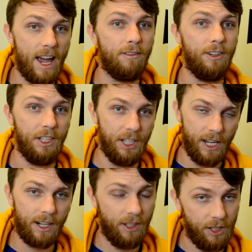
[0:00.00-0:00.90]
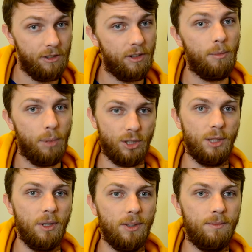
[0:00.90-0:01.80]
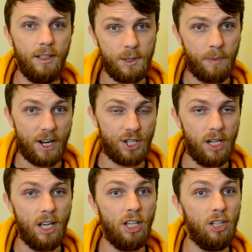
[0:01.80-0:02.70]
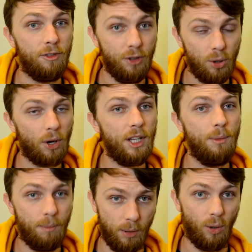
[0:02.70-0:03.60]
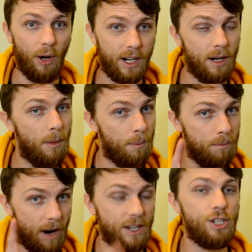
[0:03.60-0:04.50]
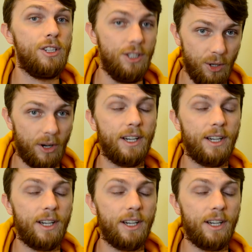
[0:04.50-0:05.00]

every year if possible, especially if your employer matches your